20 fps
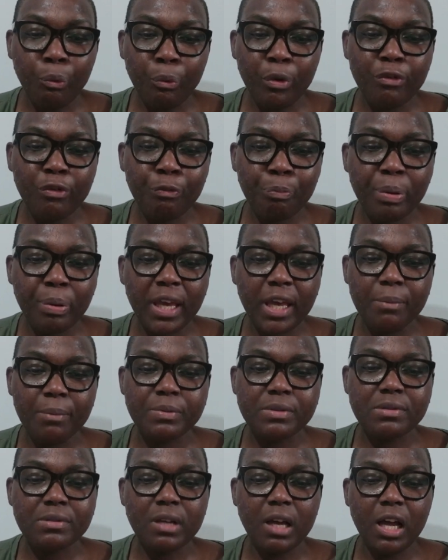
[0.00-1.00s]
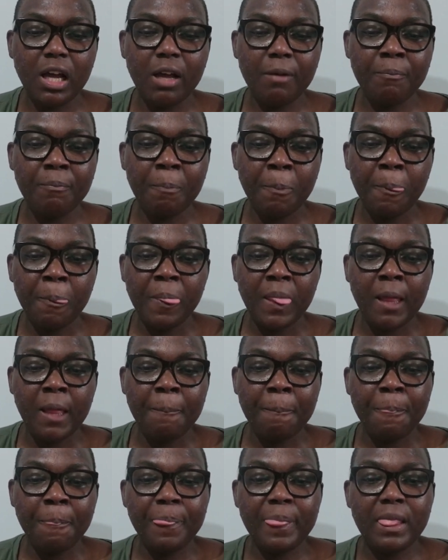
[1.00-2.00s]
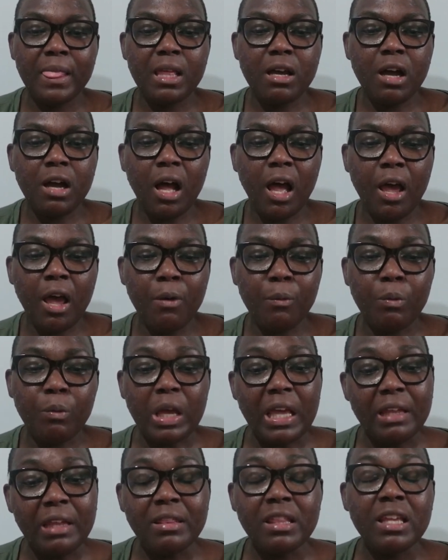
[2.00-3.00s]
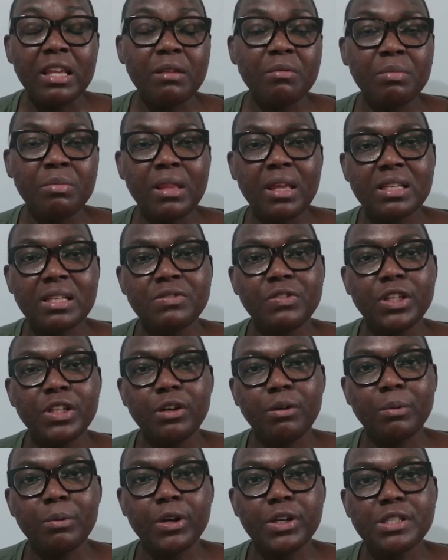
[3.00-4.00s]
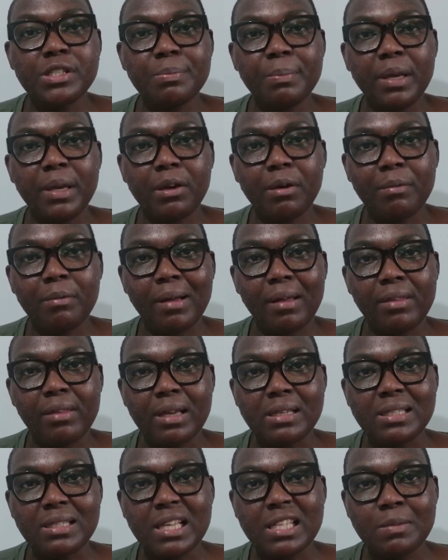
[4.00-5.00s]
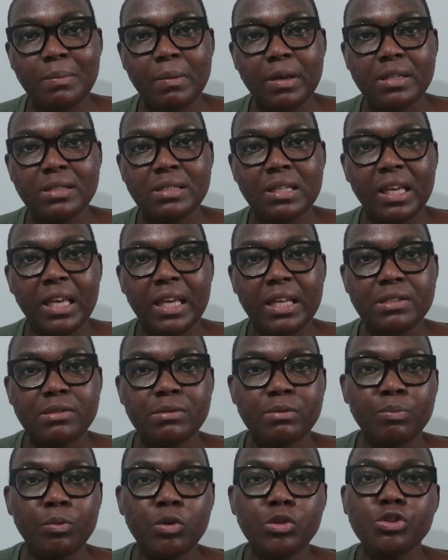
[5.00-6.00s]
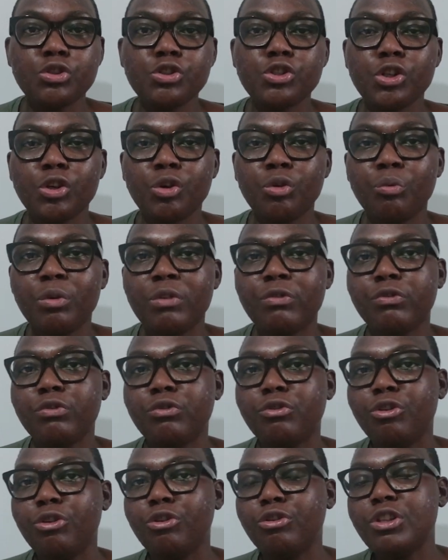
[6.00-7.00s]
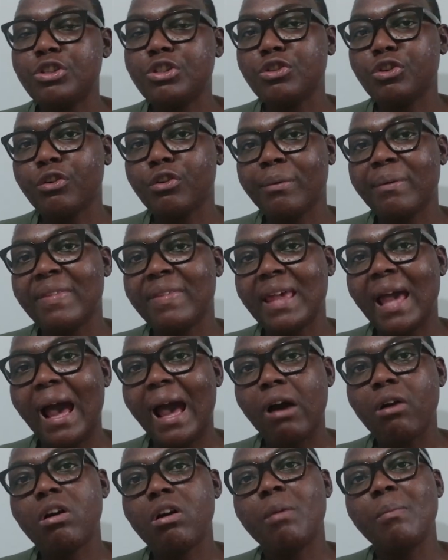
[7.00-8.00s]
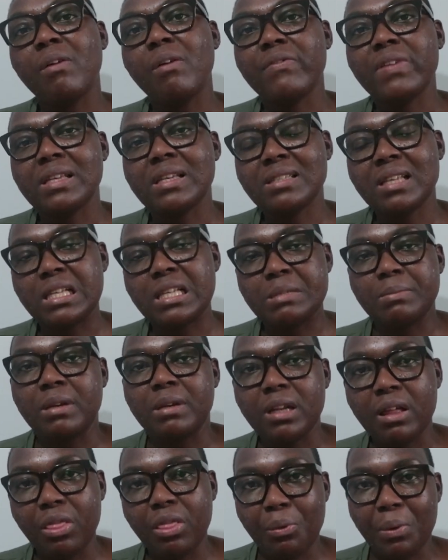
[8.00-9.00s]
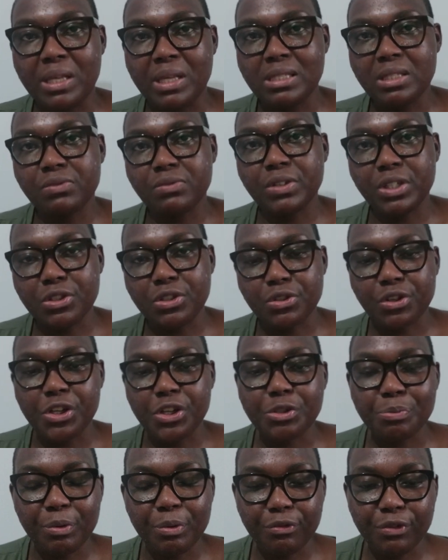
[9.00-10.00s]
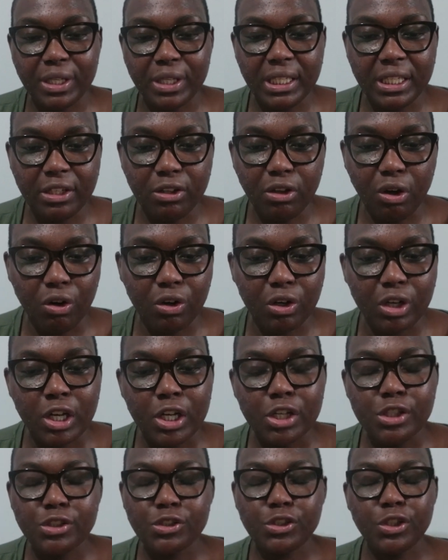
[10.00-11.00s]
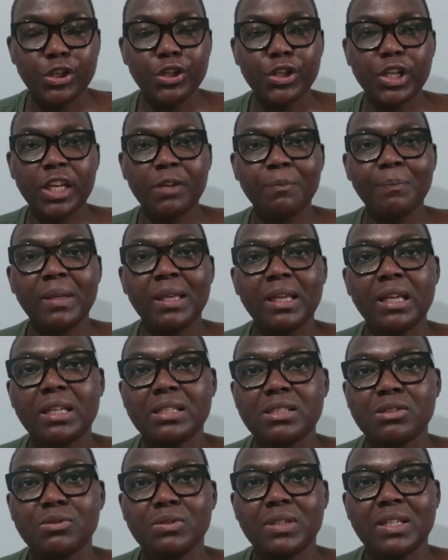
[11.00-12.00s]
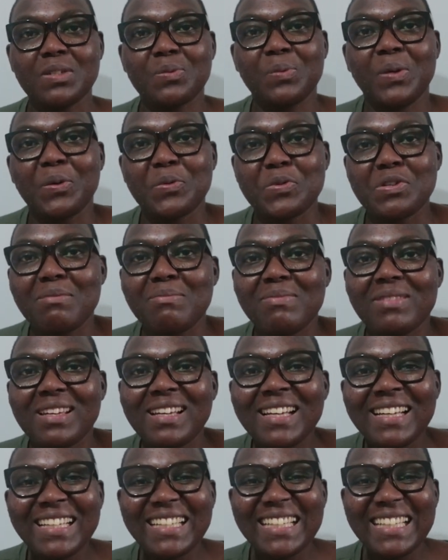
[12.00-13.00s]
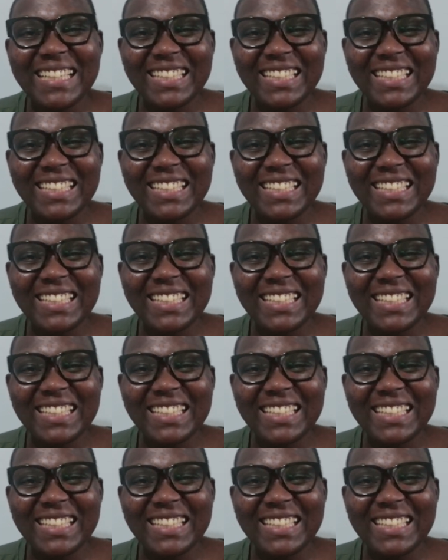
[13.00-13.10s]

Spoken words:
With PIPs, in the next video I'm going to make about the assessments is what to do if you disagree with the outcome of the assessment. Otherwise, this video is going to be really long, so give me until next week or something.